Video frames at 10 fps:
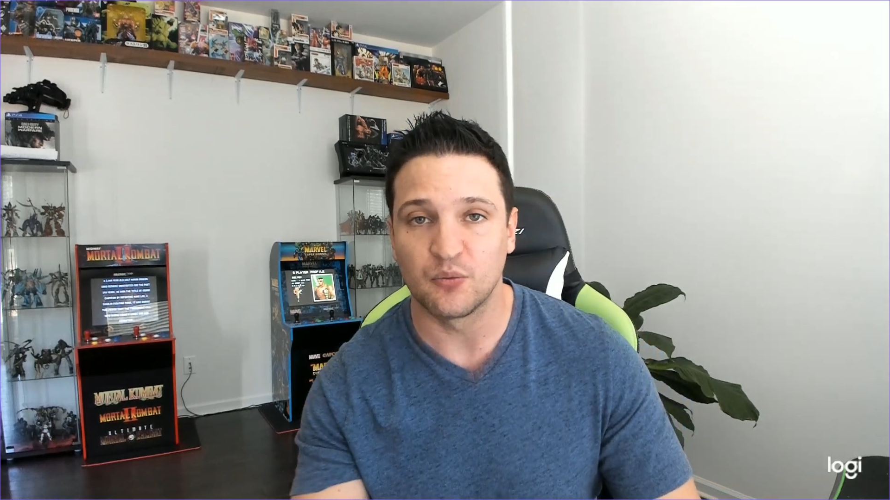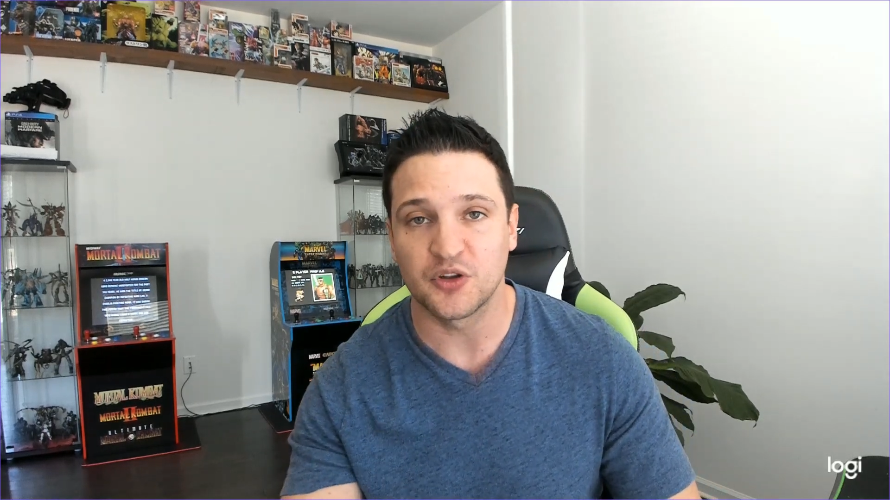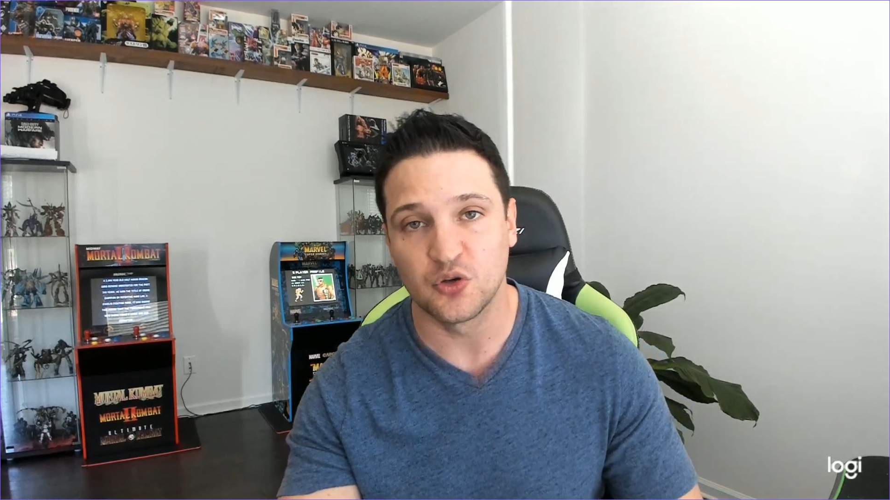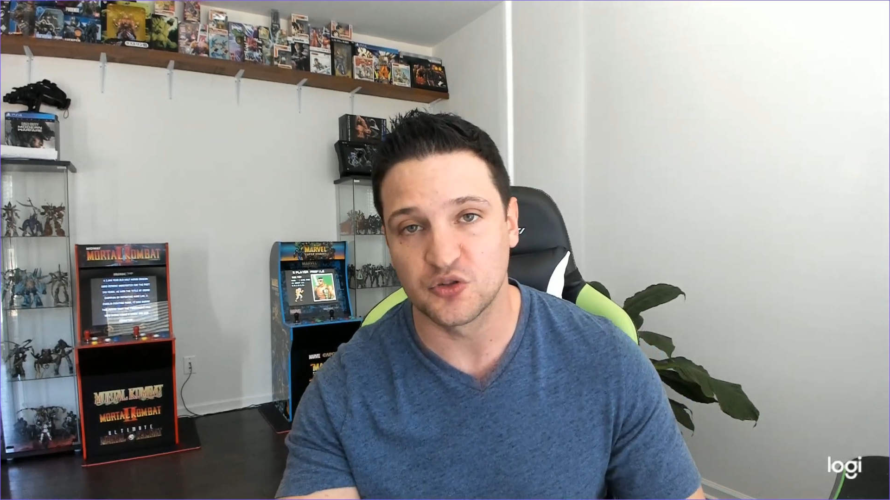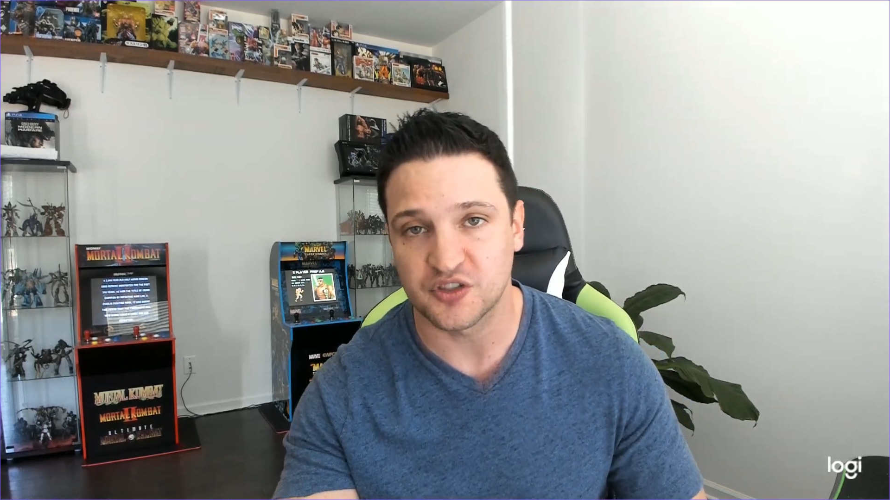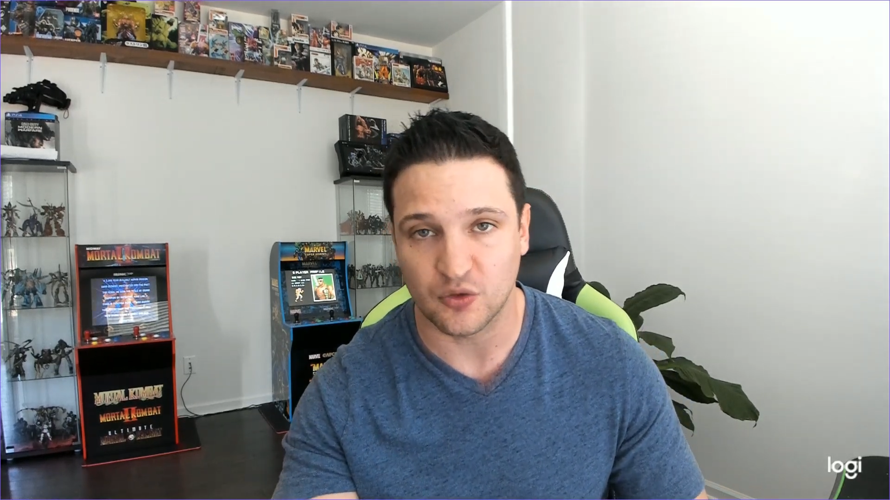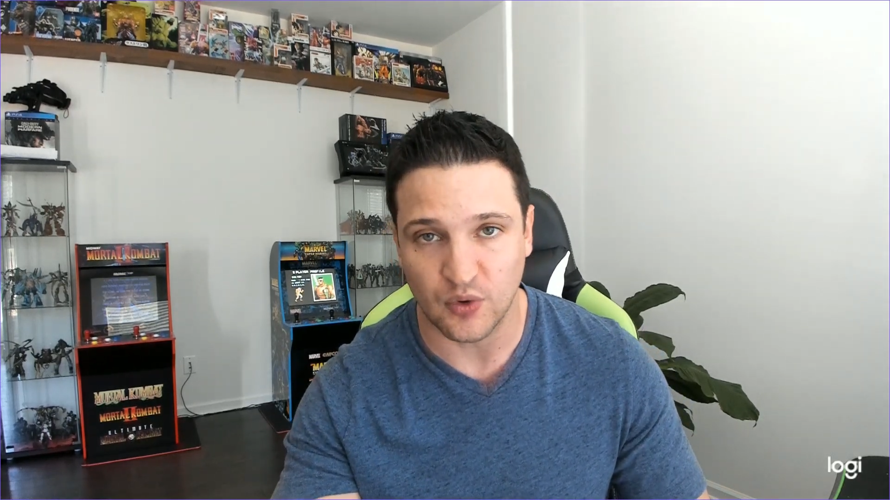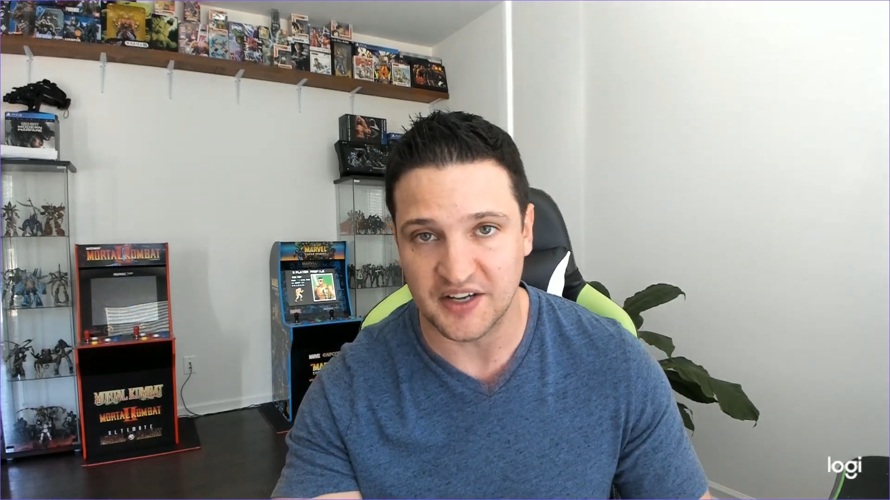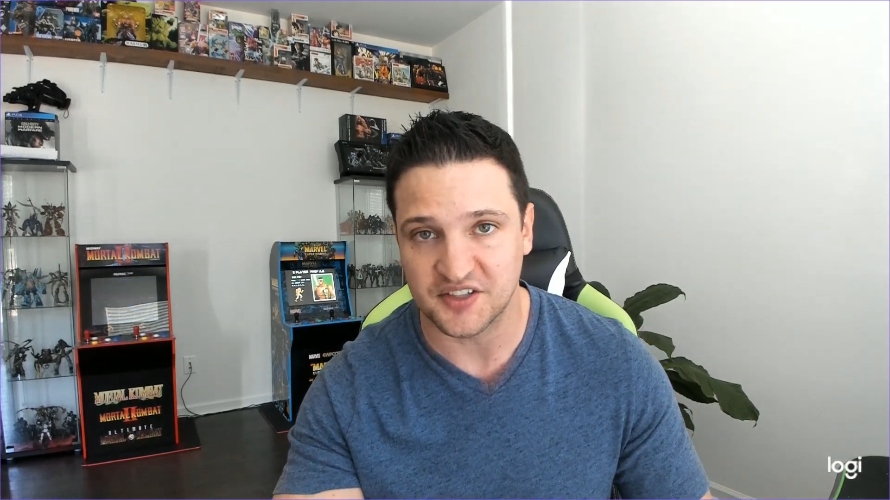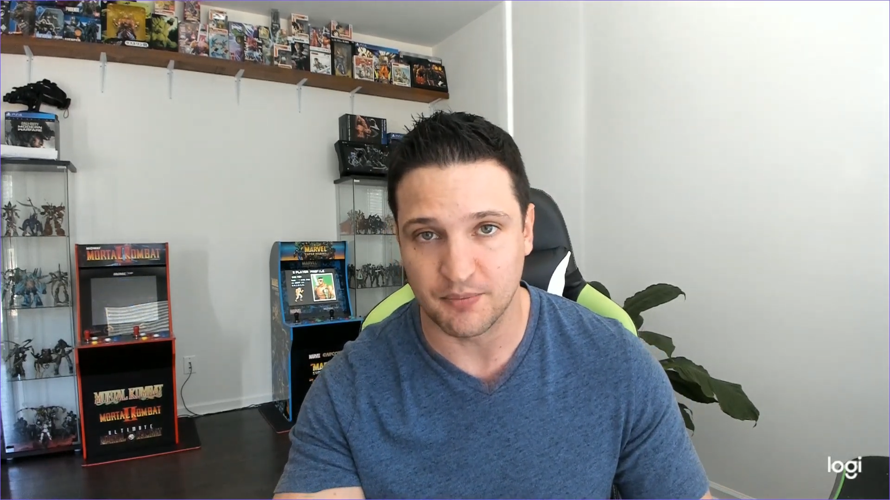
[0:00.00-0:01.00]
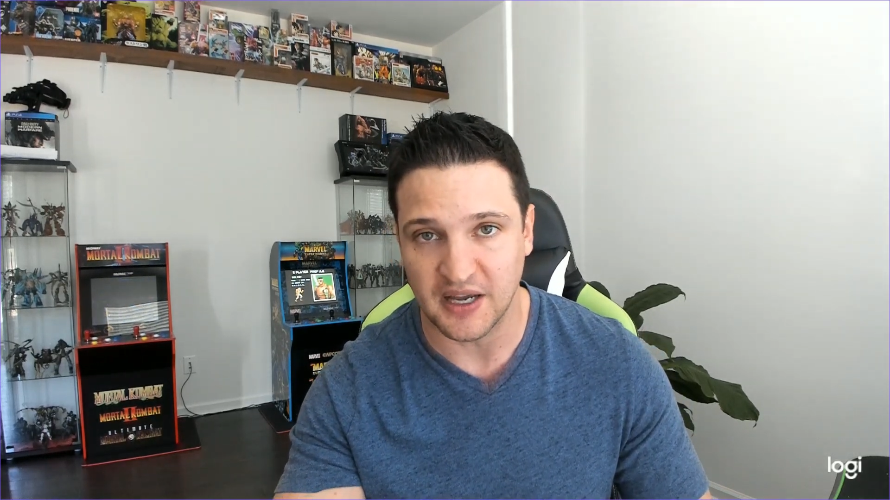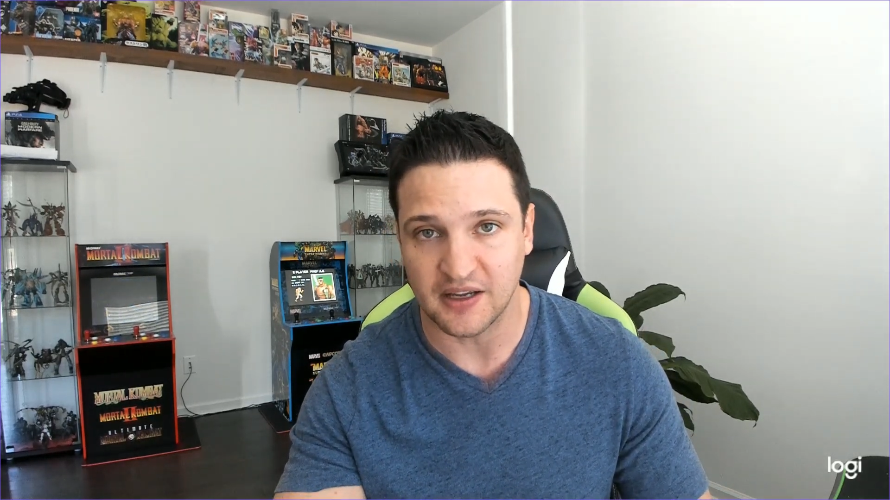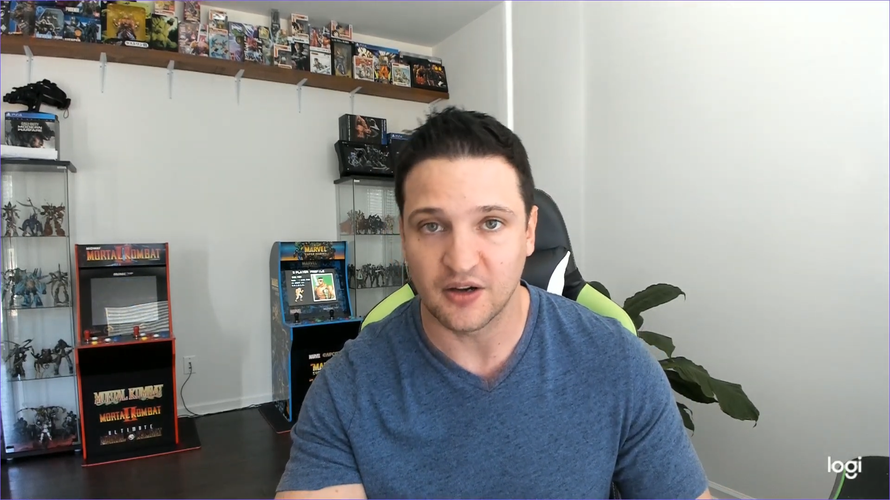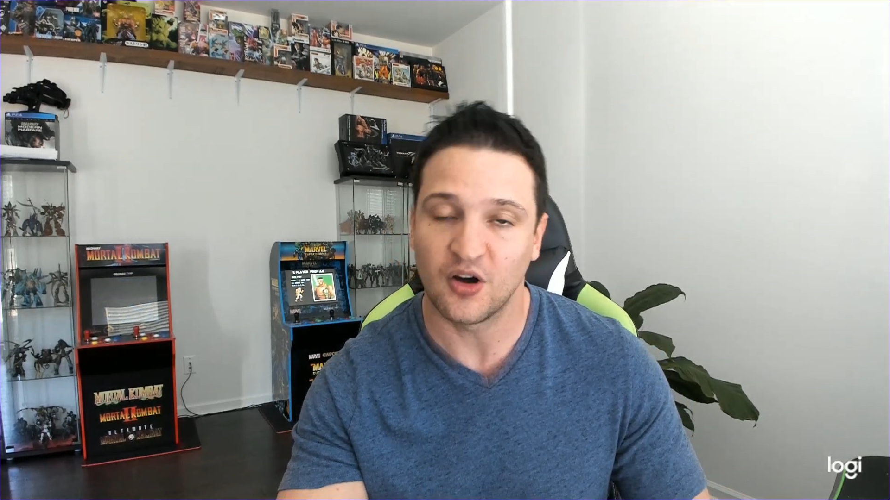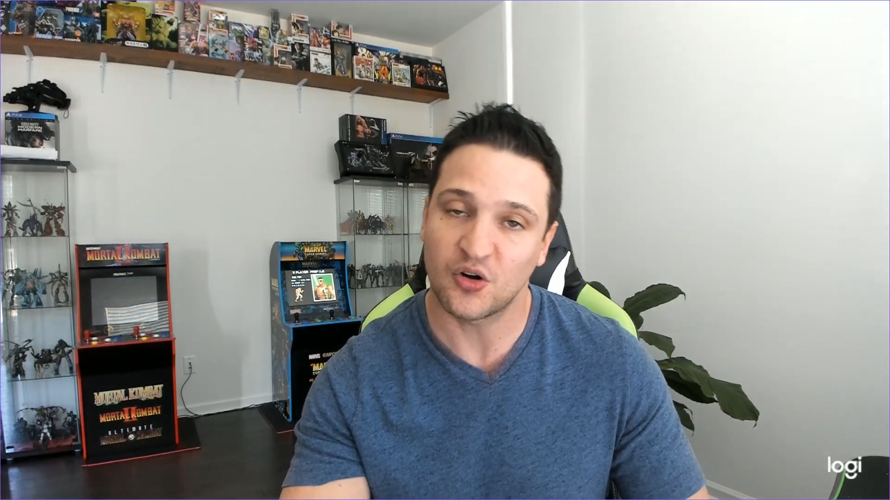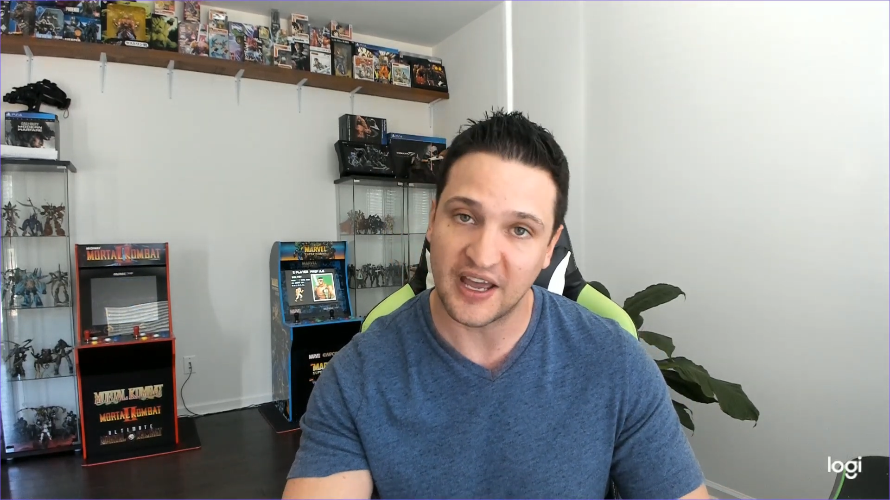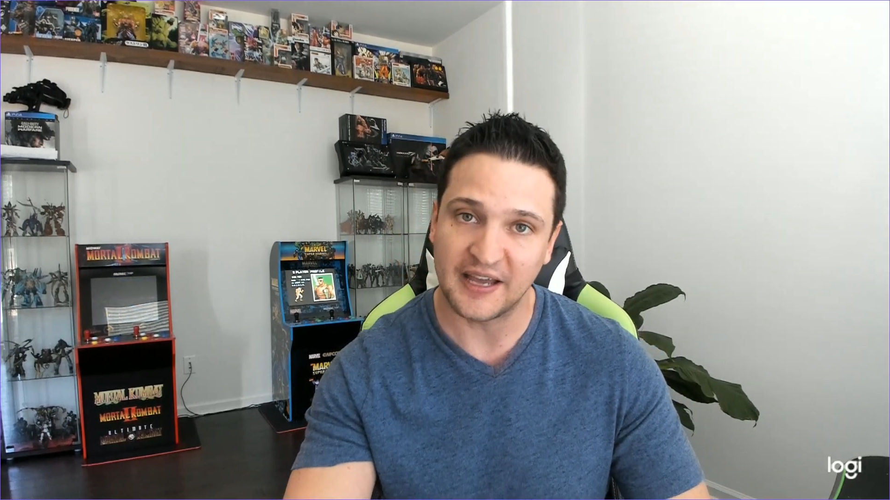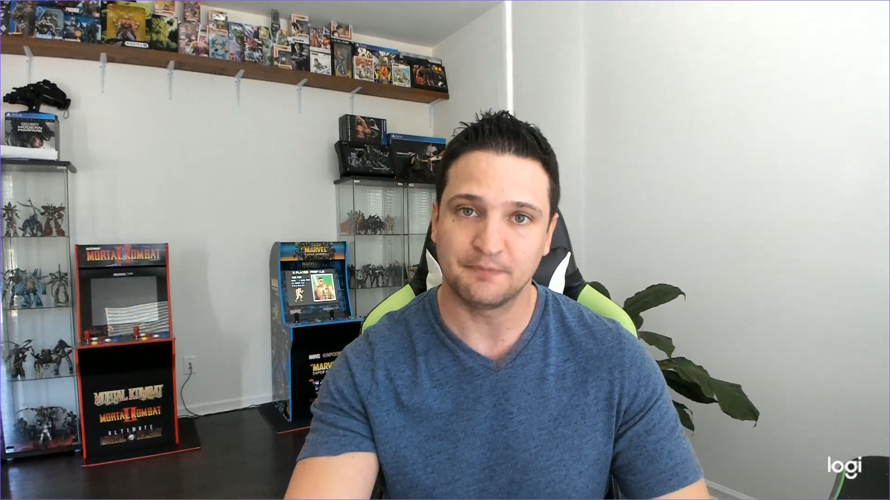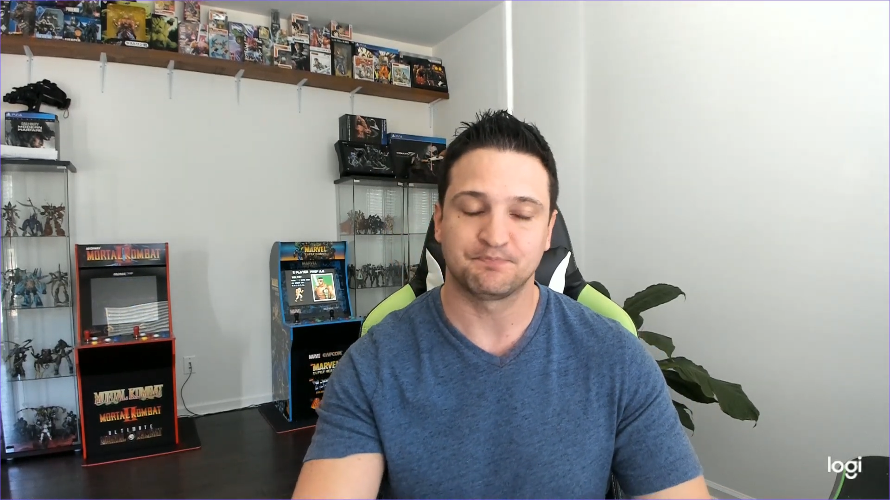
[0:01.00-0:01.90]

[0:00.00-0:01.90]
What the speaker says: with using a resume, okay?